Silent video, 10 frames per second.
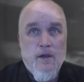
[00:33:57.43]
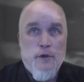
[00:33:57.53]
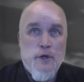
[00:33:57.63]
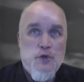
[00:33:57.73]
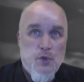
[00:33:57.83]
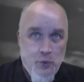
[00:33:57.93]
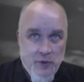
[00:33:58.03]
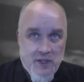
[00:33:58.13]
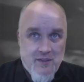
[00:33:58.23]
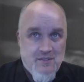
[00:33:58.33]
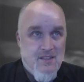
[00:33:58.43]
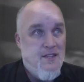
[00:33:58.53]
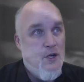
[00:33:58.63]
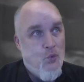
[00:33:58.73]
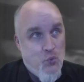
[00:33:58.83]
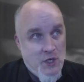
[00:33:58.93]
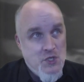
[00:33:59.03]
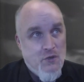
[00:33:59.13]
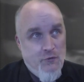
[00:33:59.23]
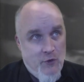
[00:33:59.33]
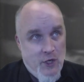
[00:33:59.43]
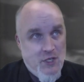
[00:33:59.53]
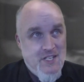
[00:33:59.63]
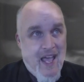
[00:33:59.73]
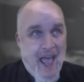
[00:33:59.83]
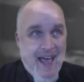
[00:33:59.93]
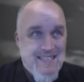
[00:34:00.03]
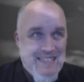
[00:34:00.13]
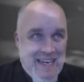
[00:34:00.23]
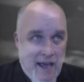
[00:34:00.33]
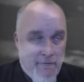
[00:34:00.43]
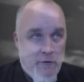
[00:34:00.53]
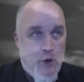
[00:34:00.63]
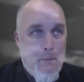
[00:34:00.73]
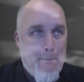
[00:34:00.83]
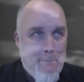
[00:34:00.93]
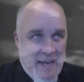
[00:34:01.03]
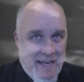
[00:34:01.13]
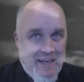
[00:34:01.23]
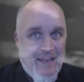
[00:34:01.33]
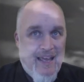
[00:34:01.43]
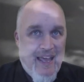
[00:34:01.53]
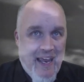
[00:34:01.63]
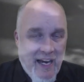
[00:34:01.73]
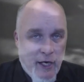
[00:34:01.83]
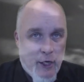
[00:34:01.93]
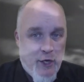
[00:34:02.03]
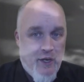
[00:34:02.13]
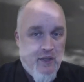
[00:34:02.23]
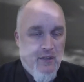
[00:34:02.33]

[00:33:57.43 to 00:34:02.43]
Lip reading: The truth is that the original footage has never been aired.